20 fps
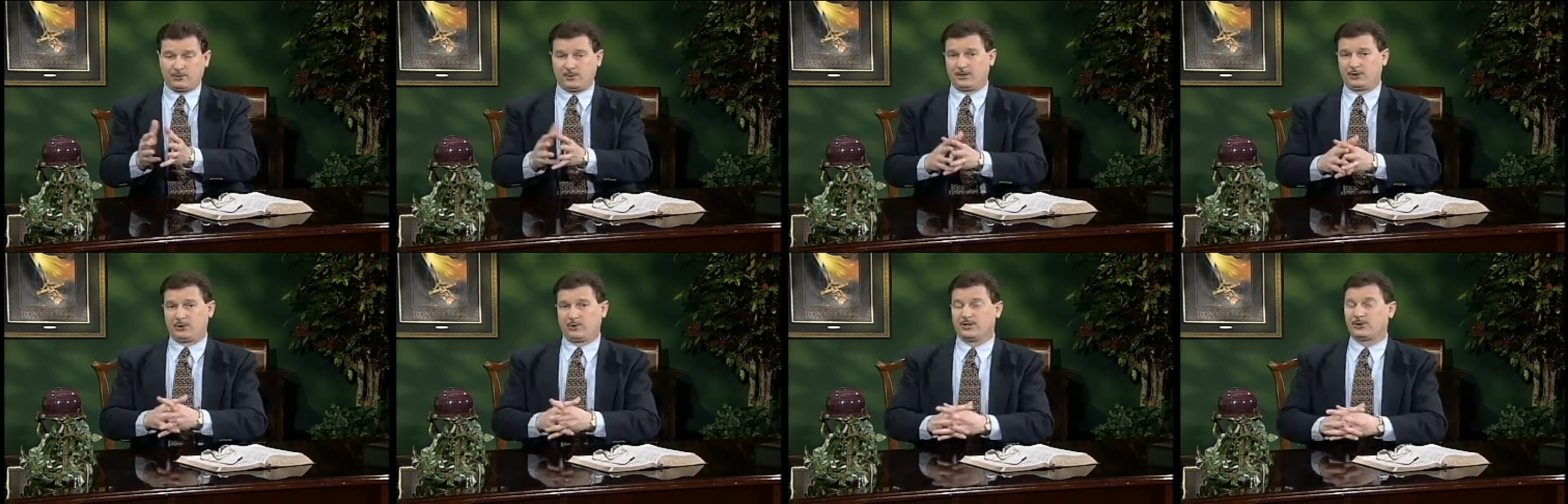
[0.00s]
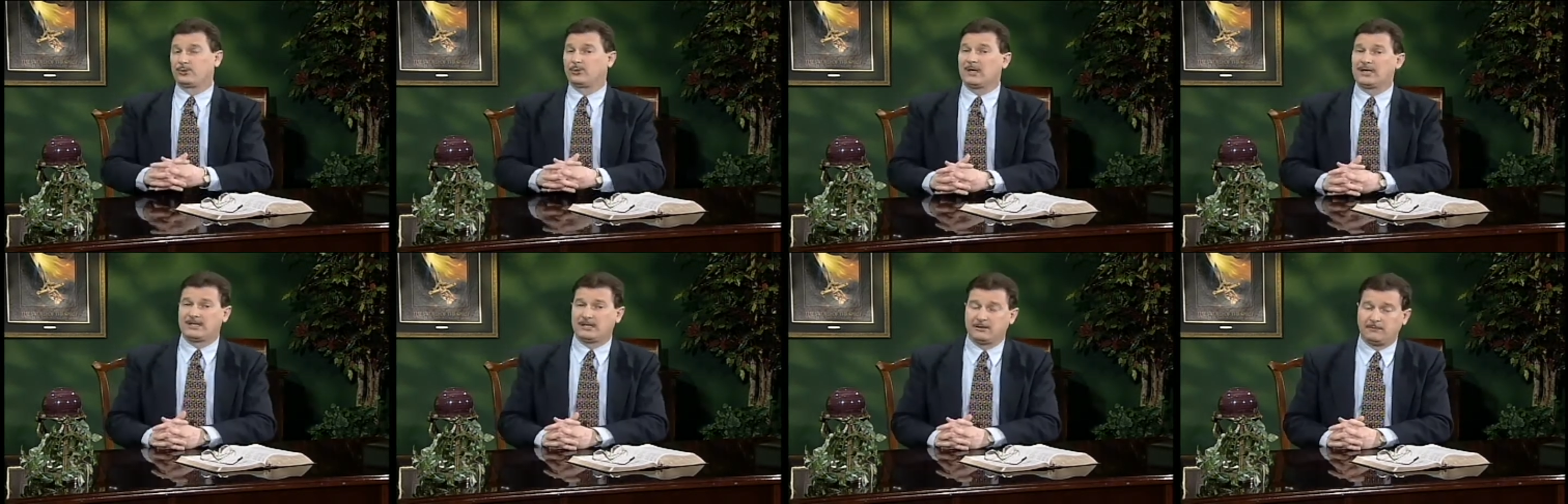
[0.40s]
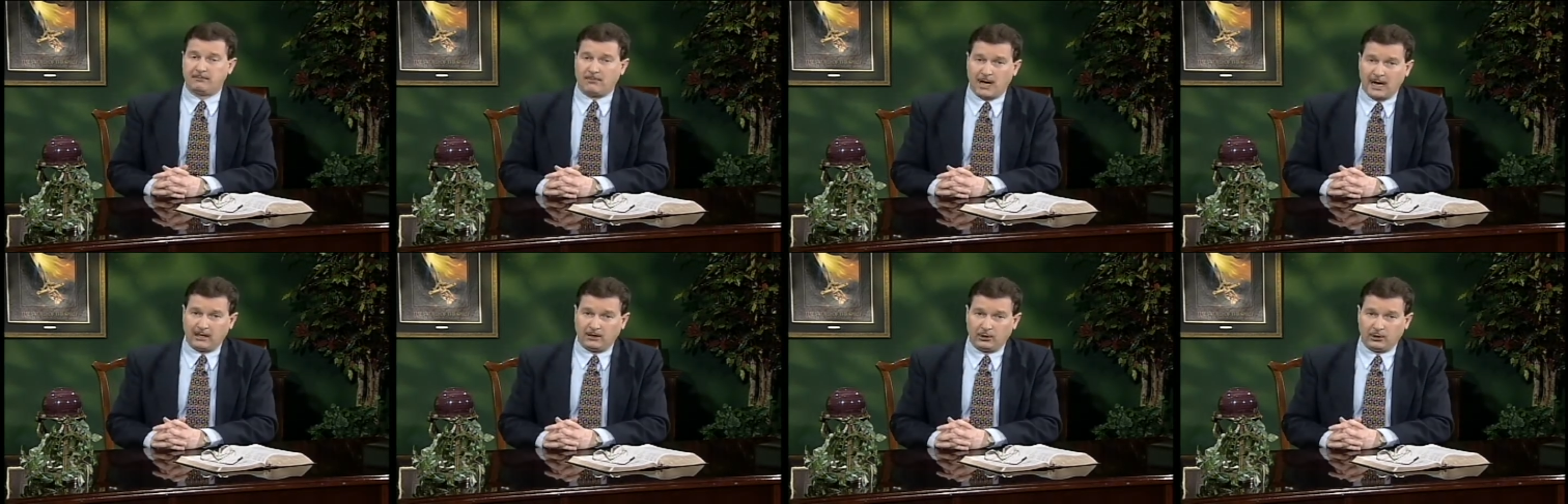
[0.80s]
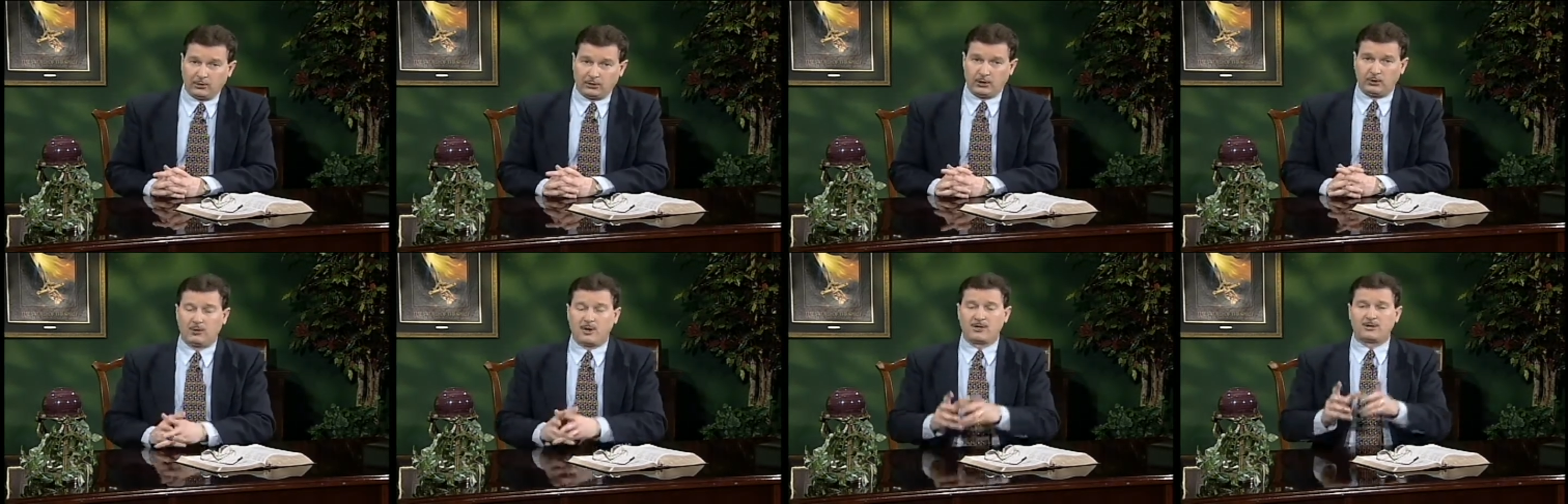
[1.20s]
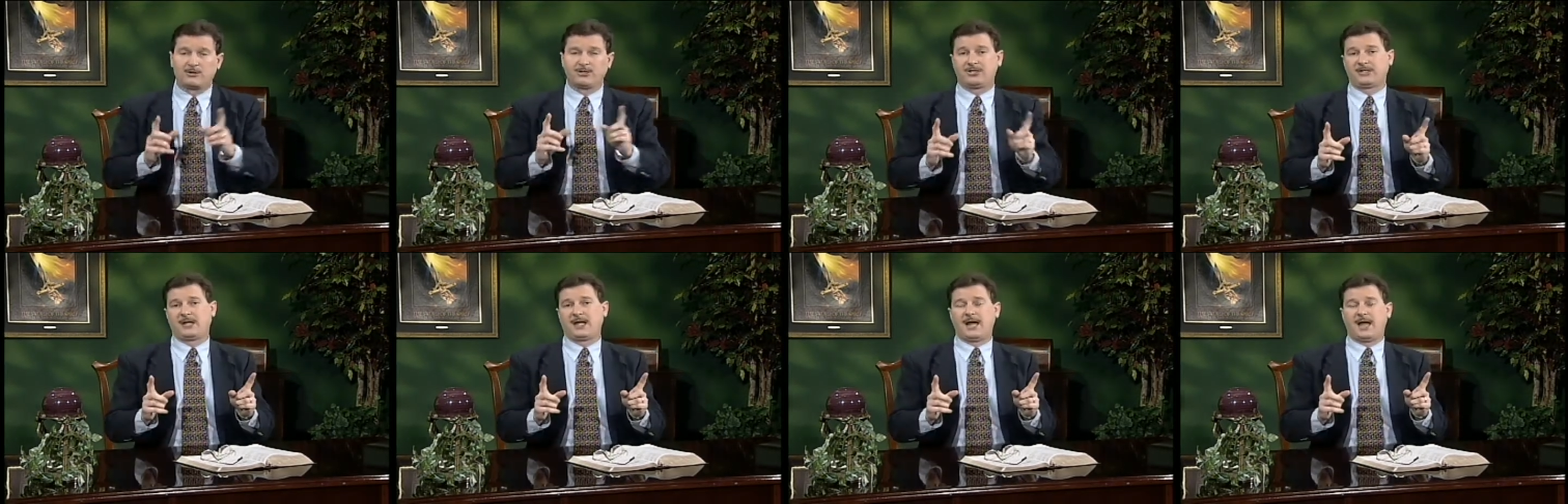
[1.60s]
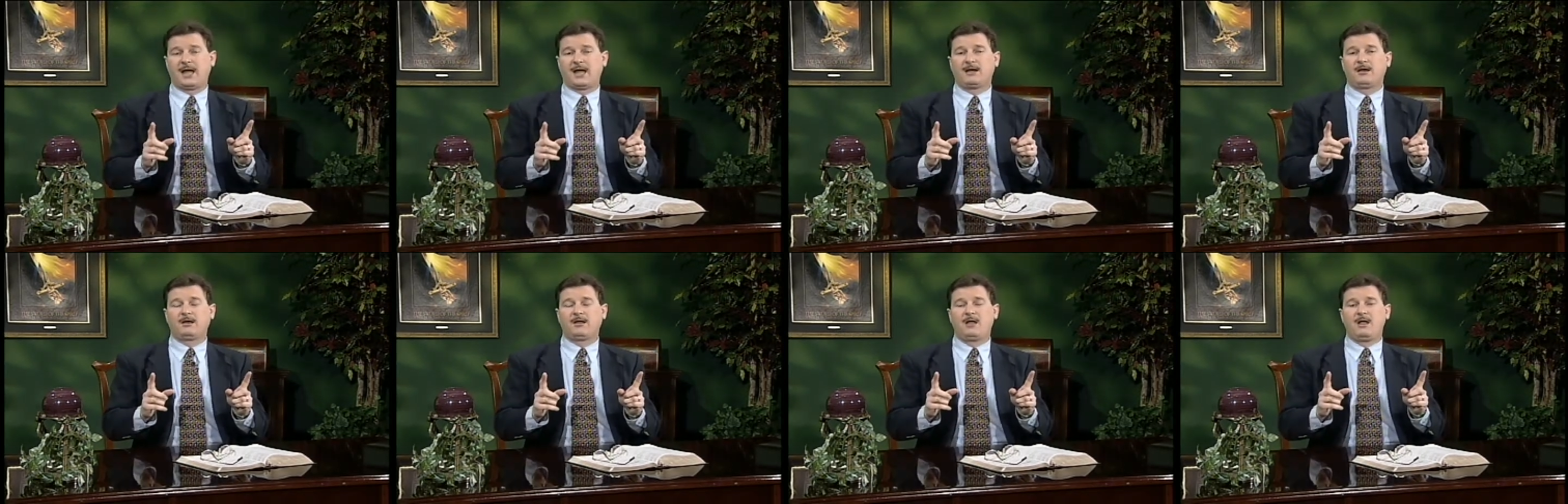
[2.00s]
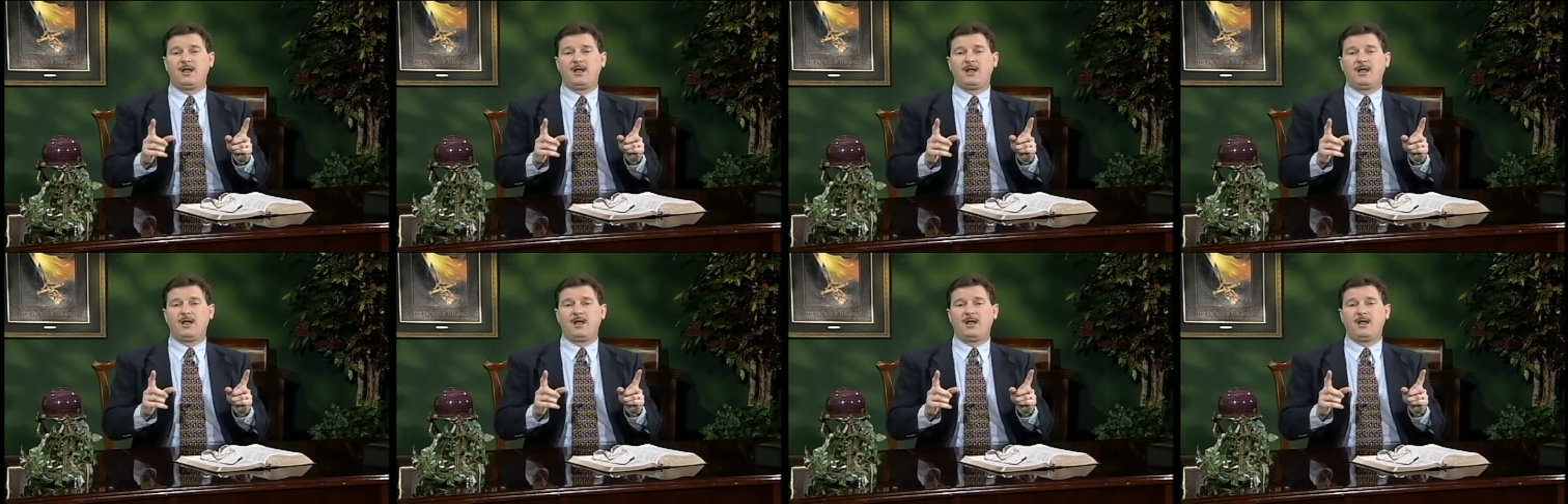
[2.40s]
which was written by Luke, you understand